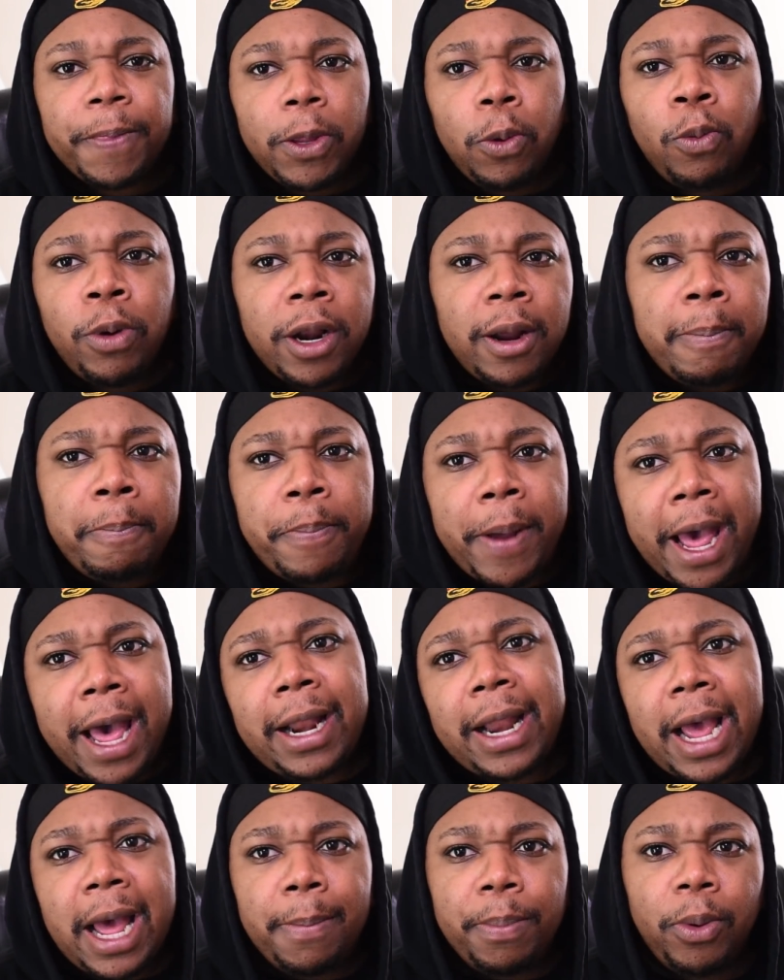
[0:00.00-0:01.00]
what a
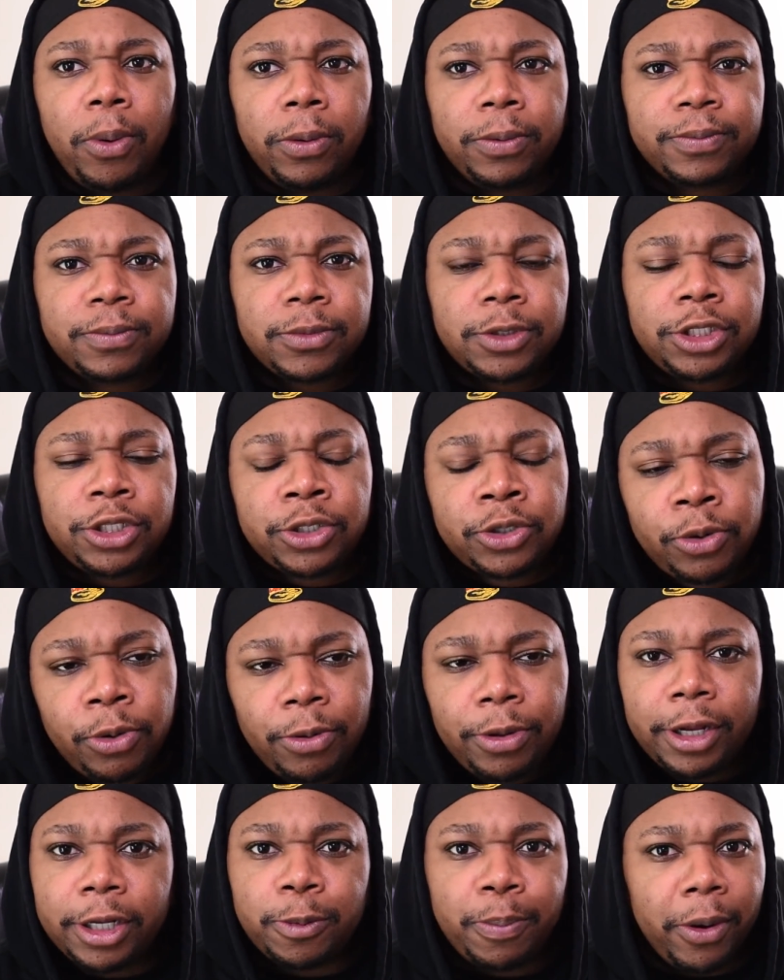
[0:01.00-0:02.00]
bad apple.
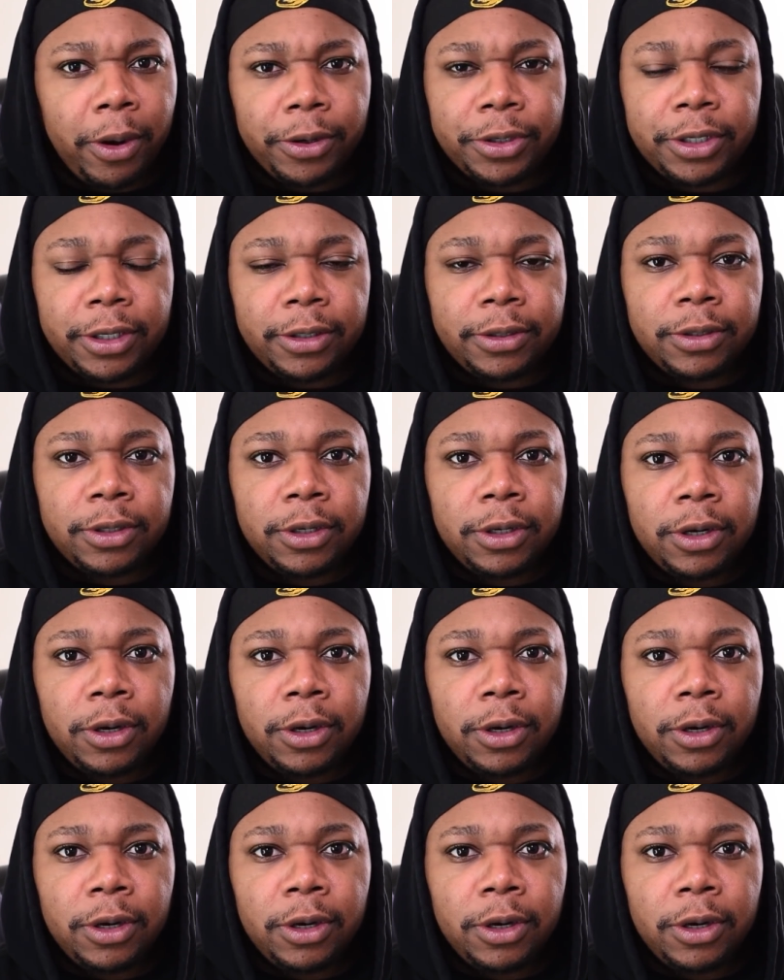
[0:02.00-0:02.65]
Screw this person.